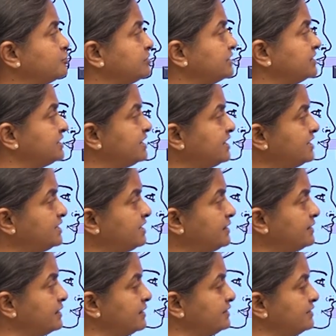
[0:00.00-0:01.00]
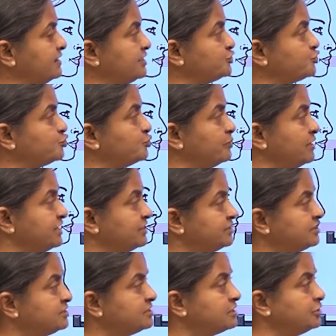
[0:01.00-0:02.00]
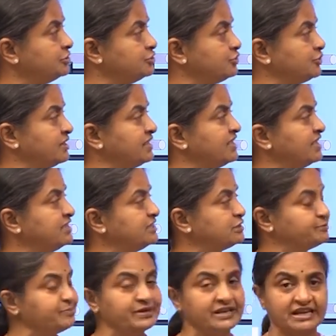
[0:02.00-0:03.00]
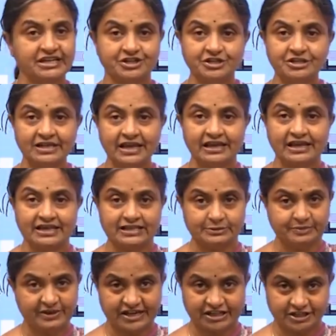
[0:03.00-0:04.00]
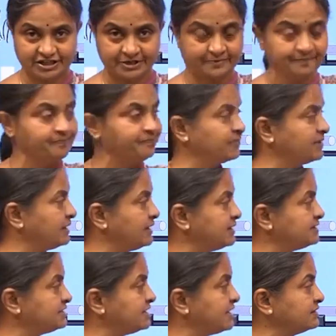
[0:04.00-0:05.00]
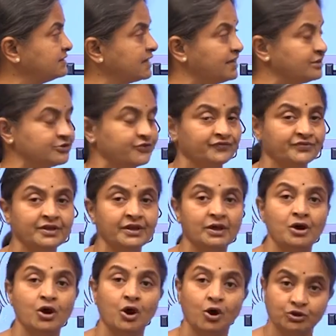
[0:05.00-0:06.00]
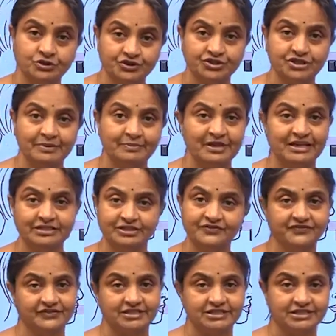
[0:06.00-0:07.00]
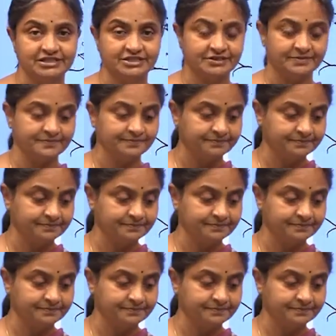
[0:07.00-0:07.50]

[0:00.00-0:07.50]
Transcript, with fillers: to the reading in these two meters during inspiration and expiration. Let's take the case of the oxygen meter first.